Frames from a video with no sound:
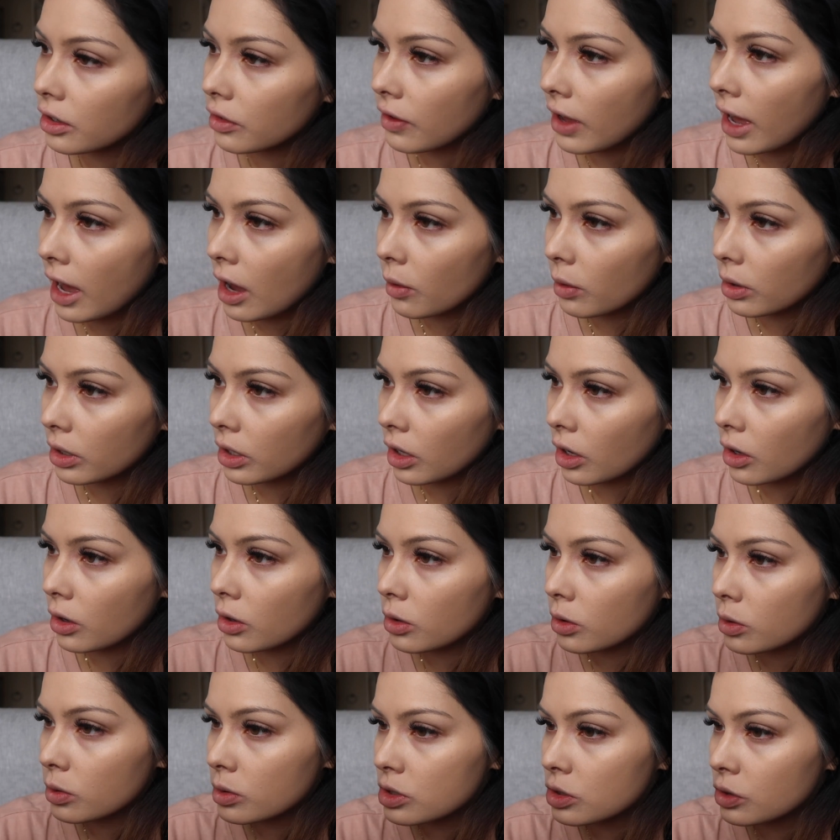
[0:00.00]
of how it
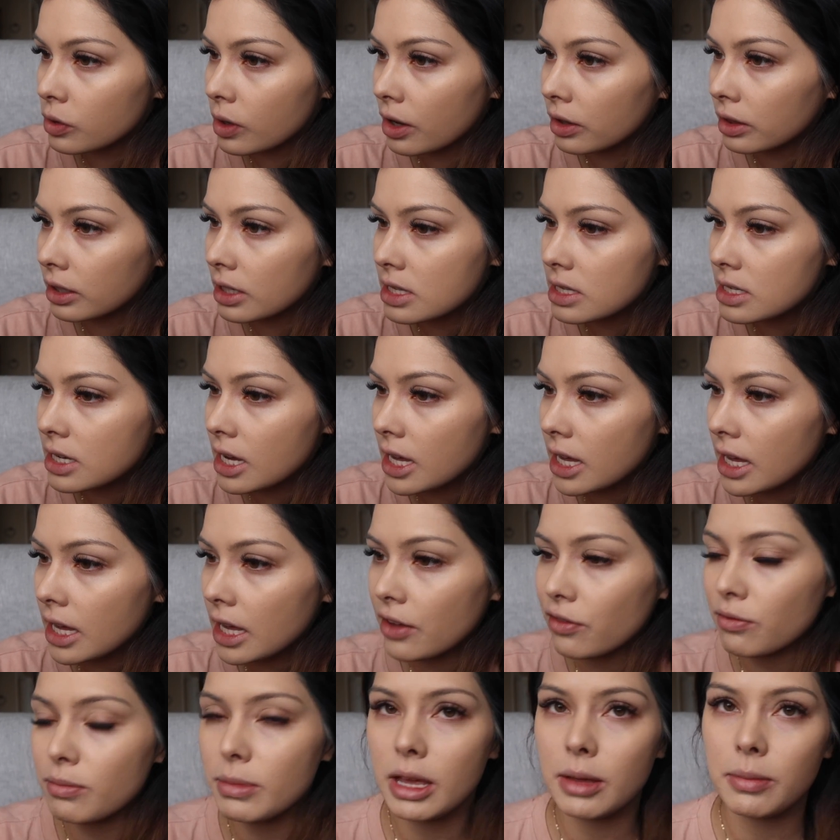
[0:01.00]
goes throughout the day,
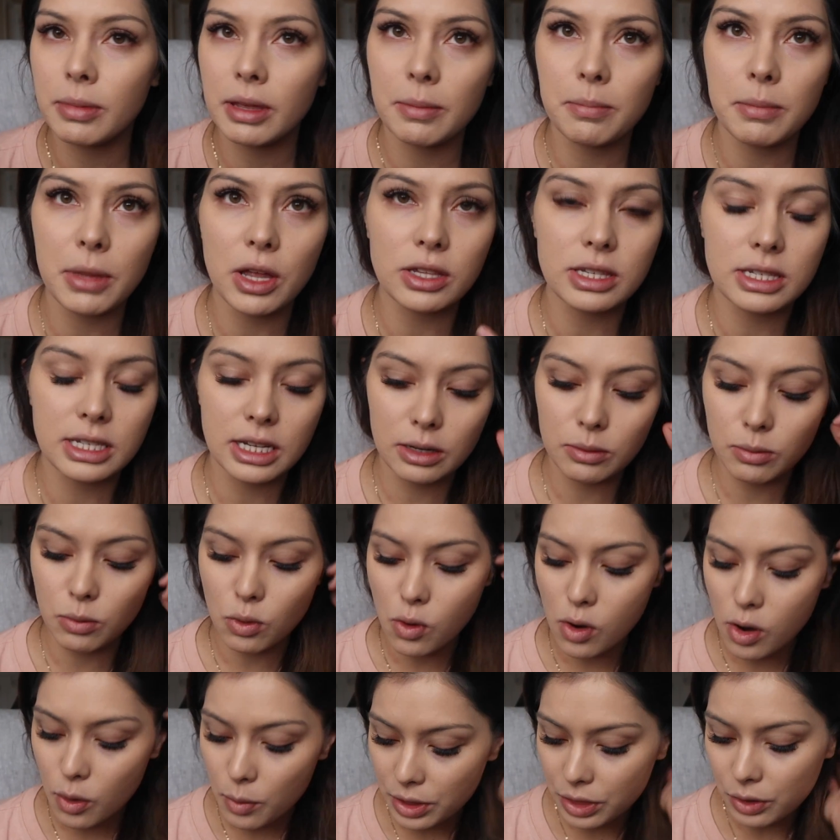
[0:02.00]
if maybe it melts in
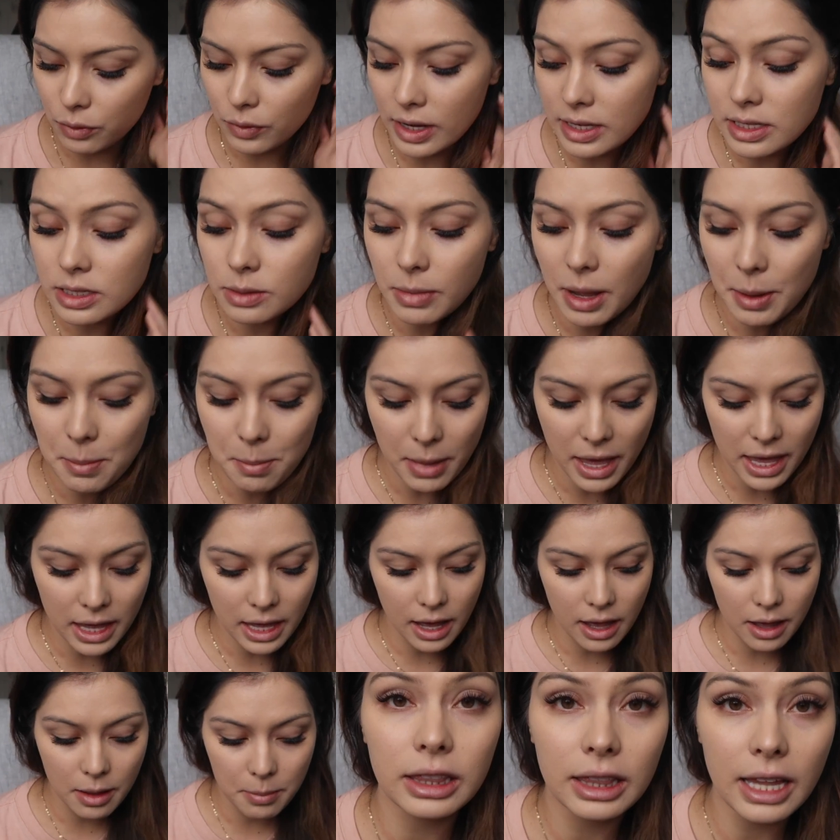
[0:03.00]
more with the rest of my
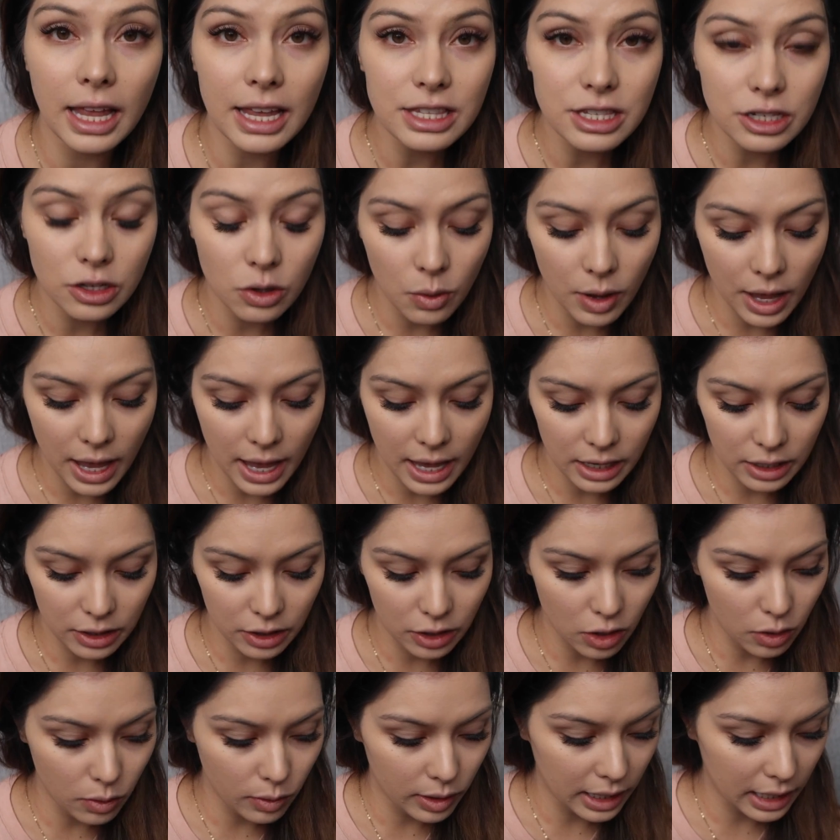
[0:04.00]
makeup. Let's go ahead and
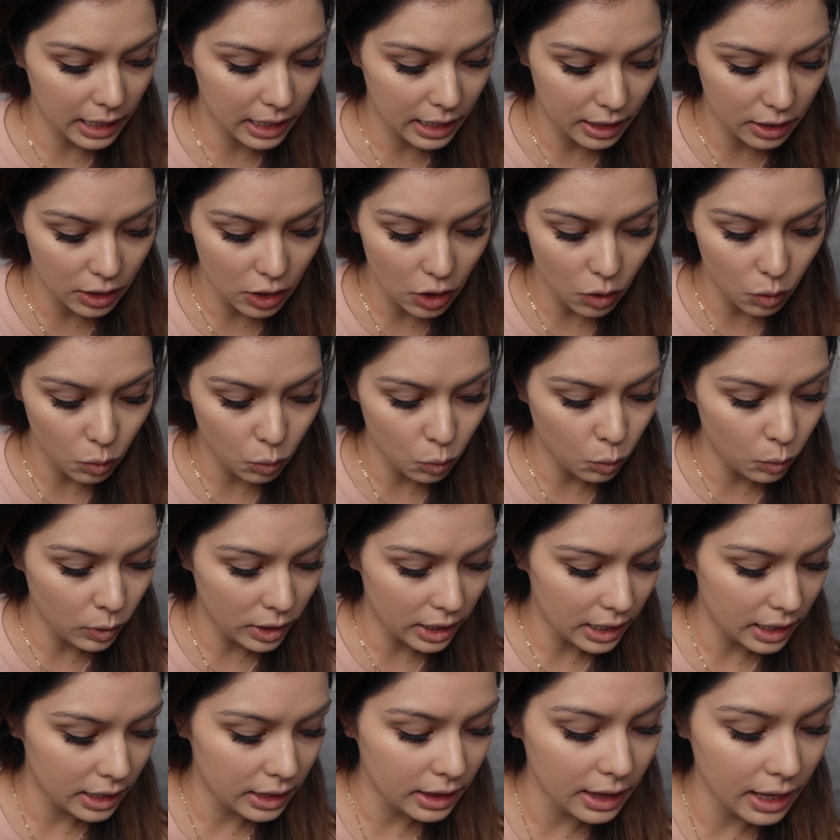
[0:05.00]
go in
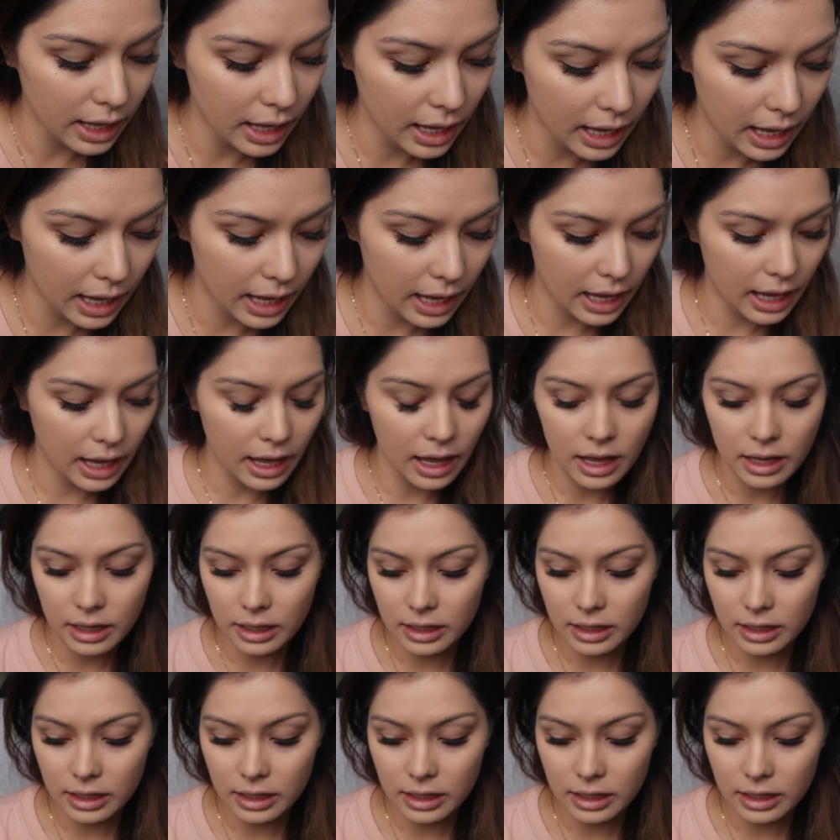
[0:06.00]
with a